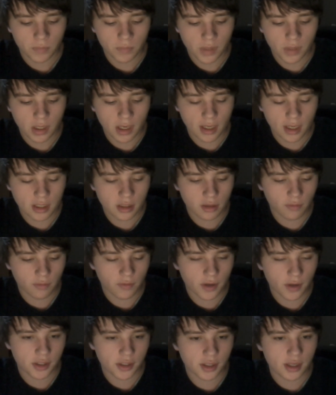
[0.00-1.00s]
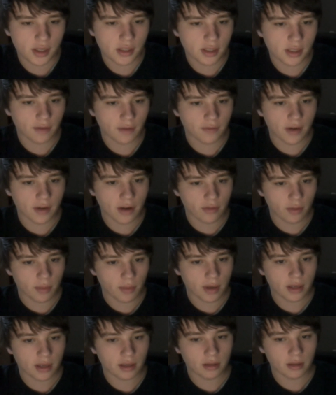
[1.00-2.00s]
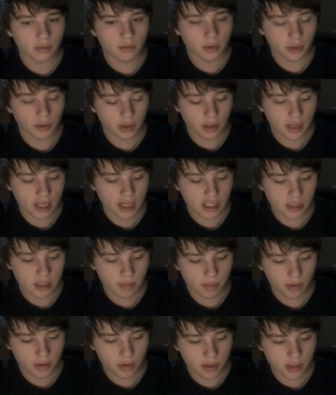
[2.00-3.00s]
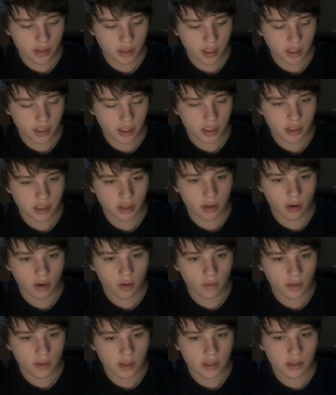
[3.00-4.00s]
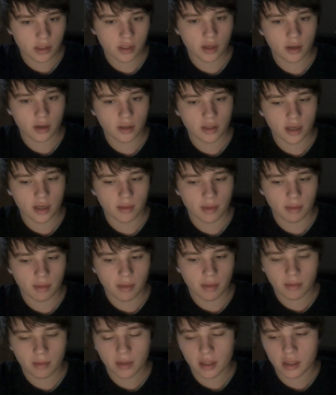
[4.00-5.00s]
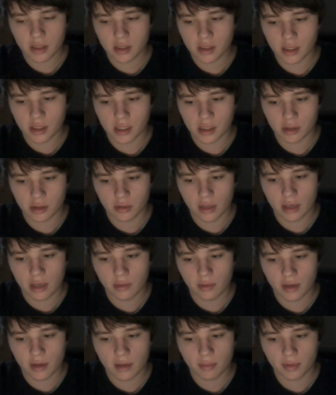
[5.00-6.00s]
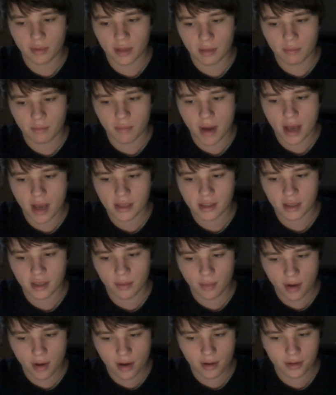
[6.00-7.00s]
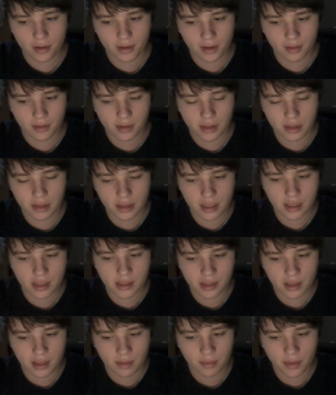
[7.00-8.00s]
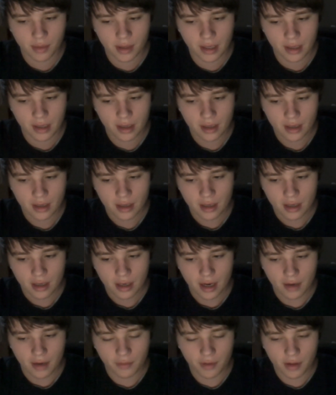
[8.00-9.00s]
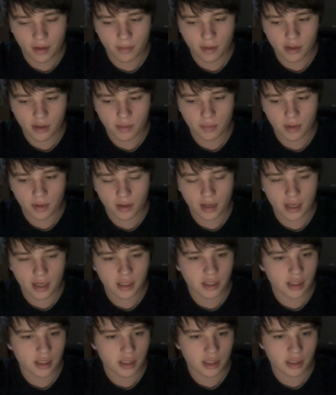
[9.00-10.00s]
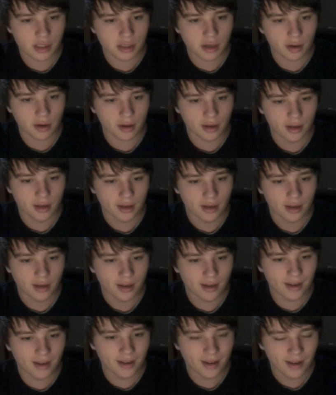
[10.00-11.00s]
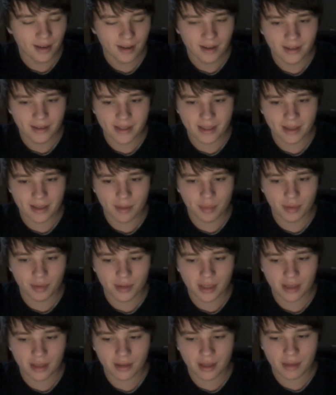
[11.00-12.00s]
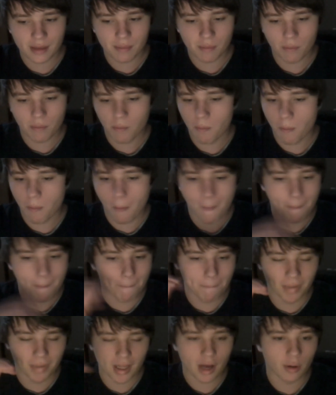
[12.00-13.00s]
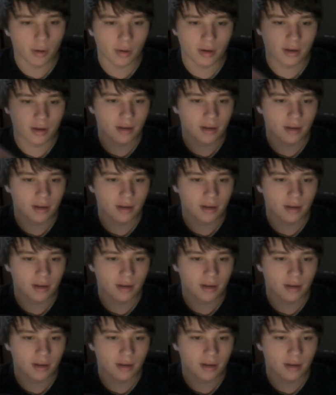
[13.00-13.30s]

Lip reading: The next confession is I've never been really good at sports. I just always sucked. I mean, maybe in 6th grade when I played basketball, I was decent, but for the most part, I just suck. Just completely blow.